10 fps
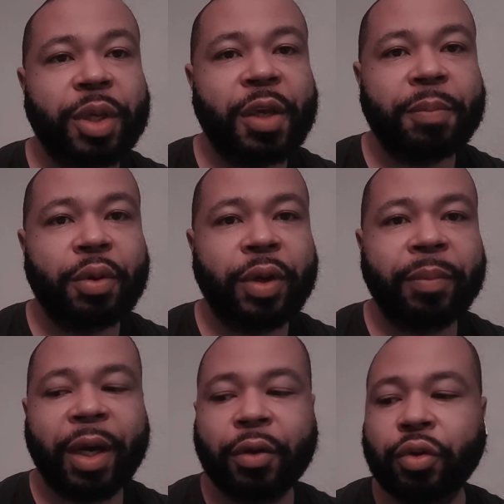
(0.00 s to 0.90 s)
people, and
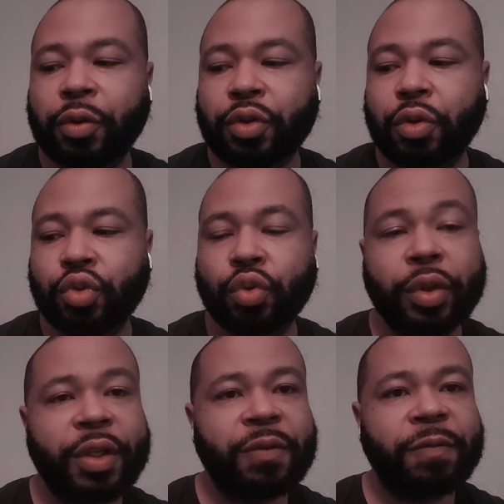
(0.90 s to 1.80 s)
my condolences go to
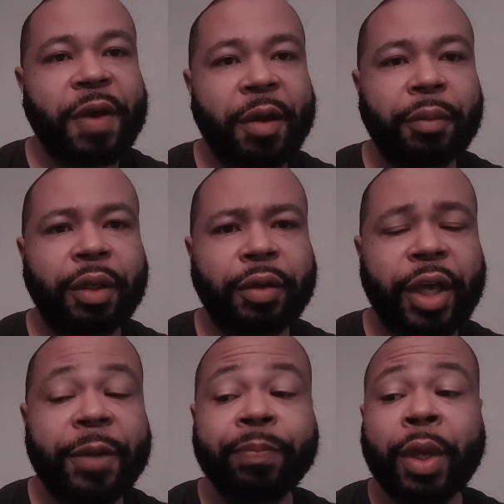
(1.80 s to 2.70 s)
his family.
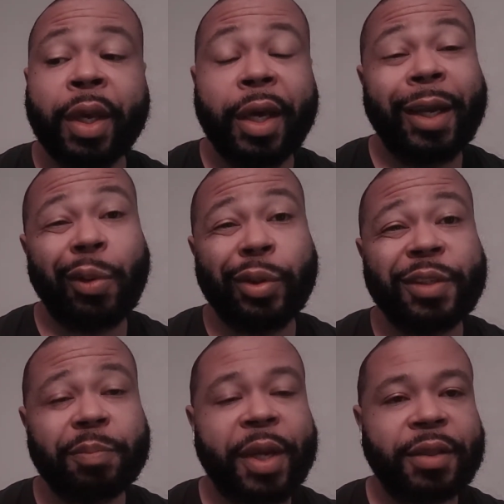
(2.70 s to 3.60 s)
Okay, and I
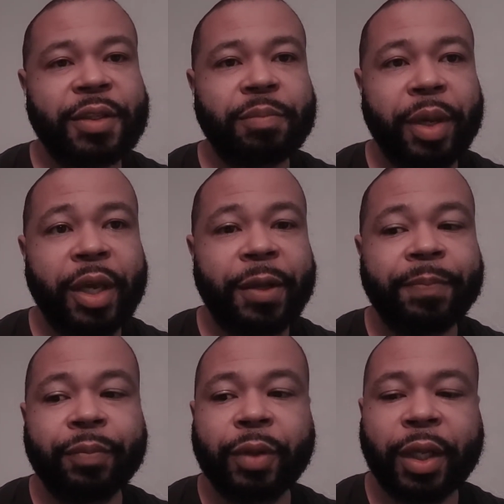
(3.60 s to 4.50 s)
respect this man.
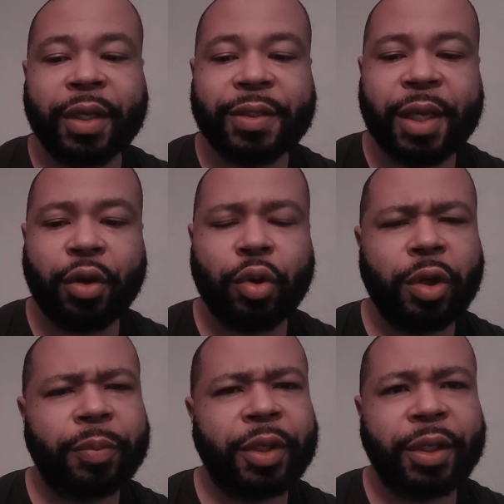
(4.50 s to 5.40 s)
Like I said, growing
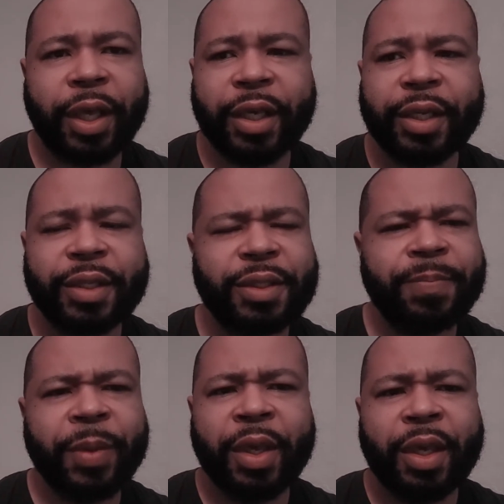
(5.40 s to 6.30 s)
up in the '90s,
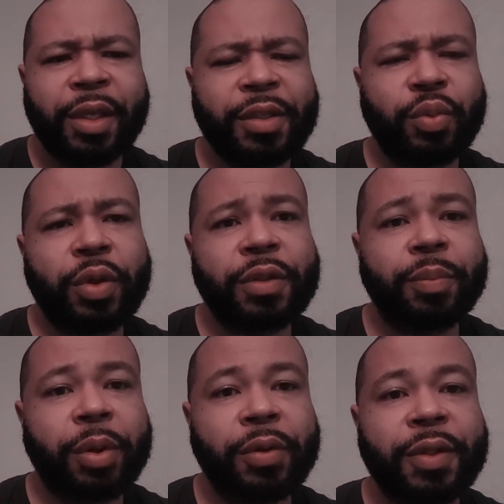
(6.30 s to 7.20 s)
this was a
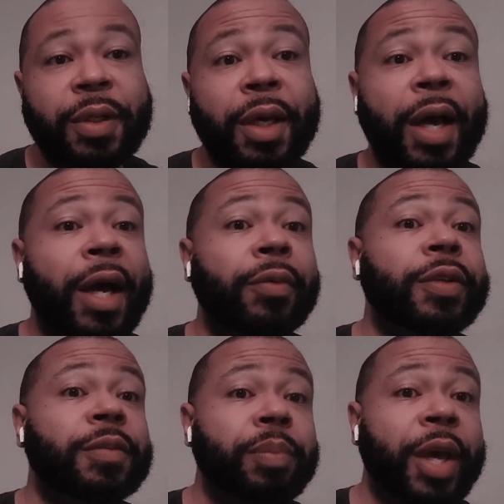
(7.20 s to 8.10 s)
person that I
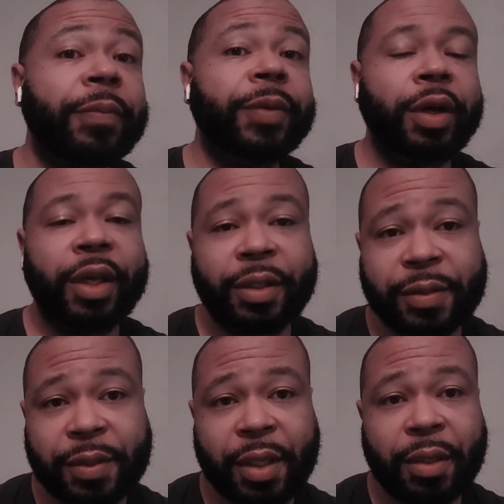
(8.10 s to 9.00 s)
respect and
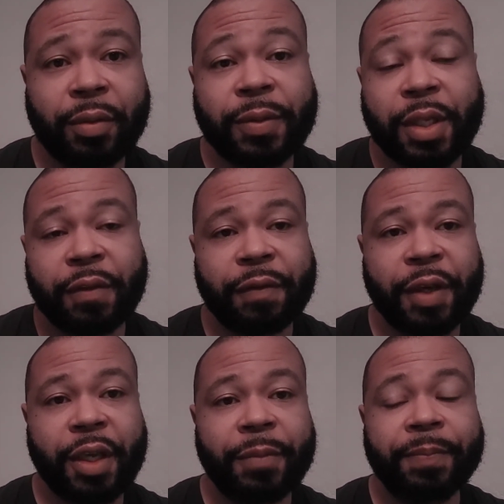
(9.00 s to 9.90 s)
seen on
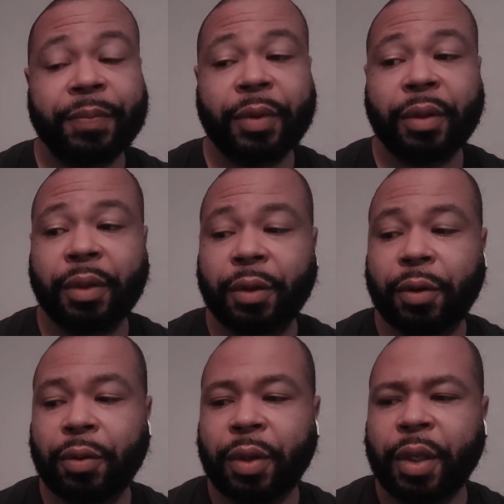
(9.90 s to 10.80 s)
TV. You
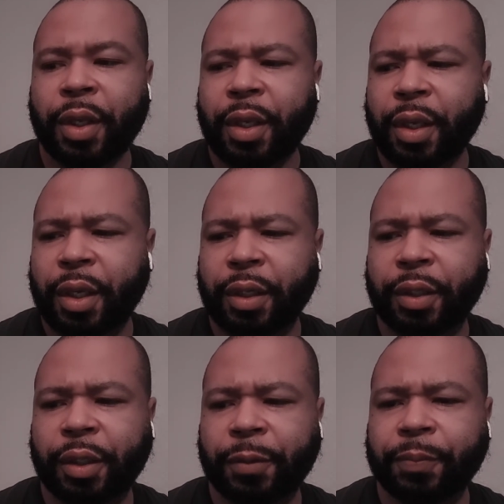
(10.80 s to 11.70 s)
know, and
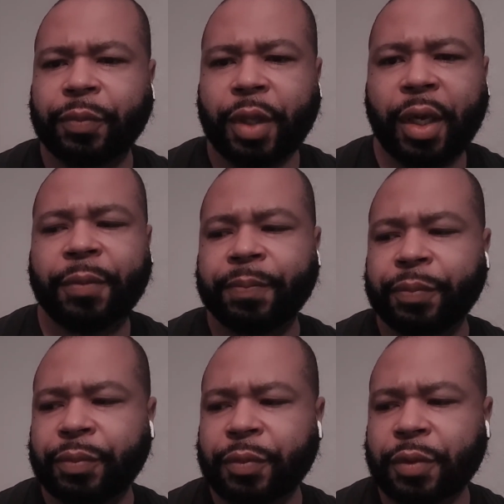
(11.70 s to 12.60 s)
um, yeah.
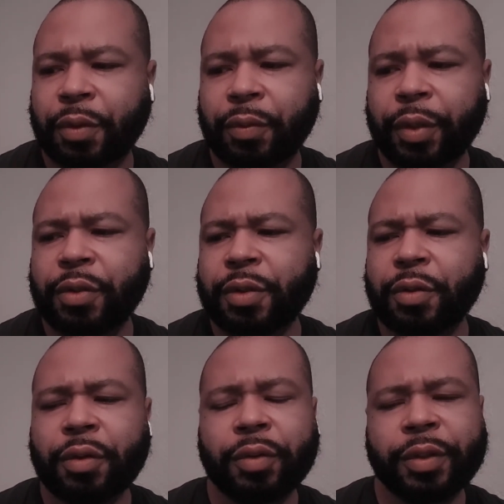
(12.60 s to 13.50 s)
So we just
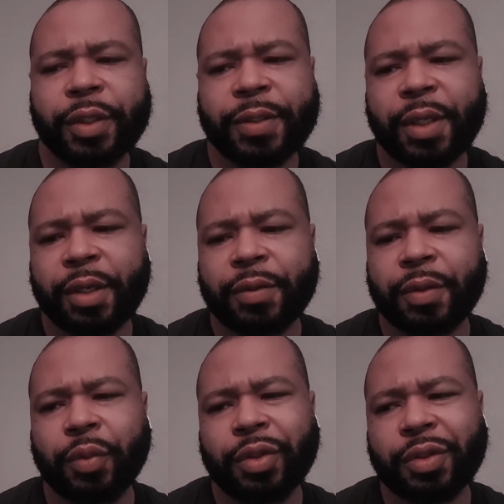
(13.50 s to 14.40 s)
gonna go in details,
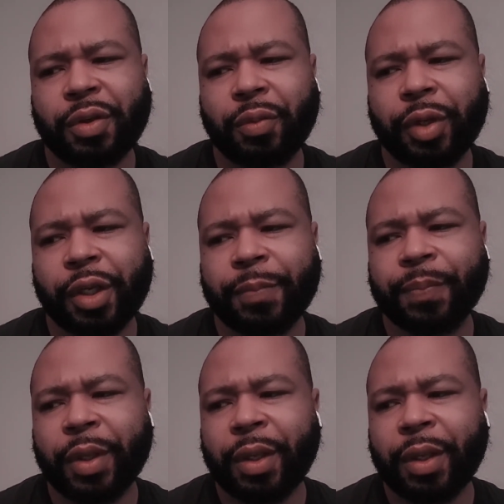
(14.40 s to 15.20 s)
and we just gonna read